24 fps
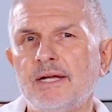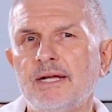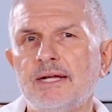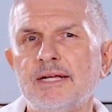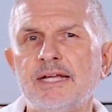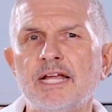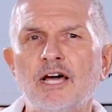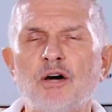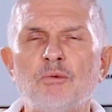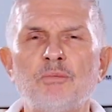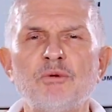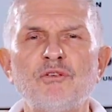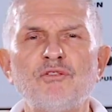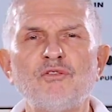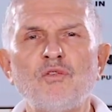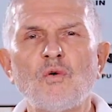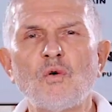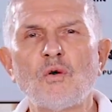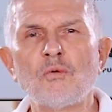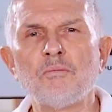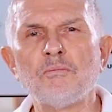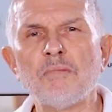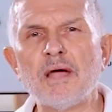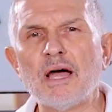Now
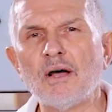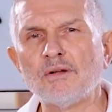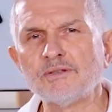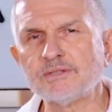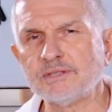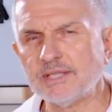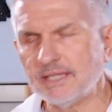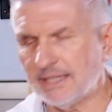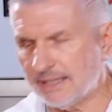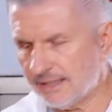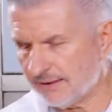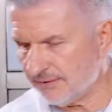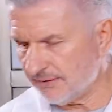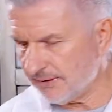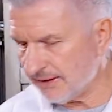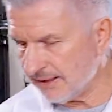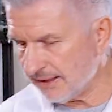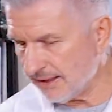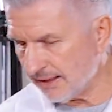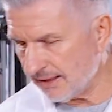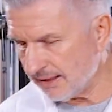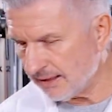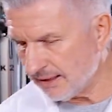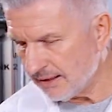before mounting
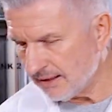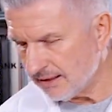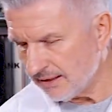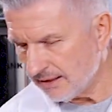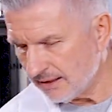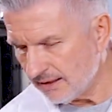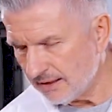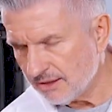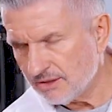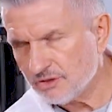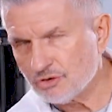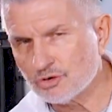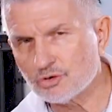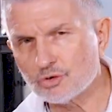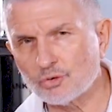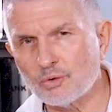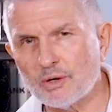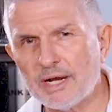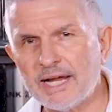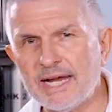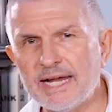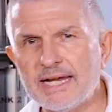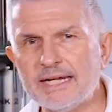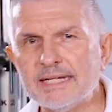the
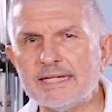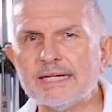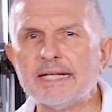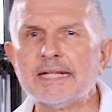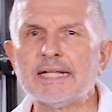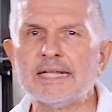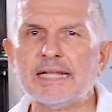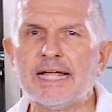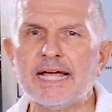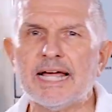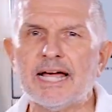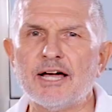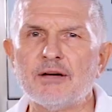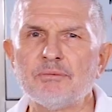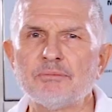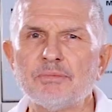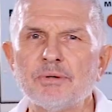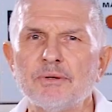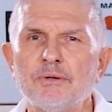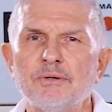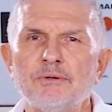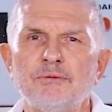drain clamp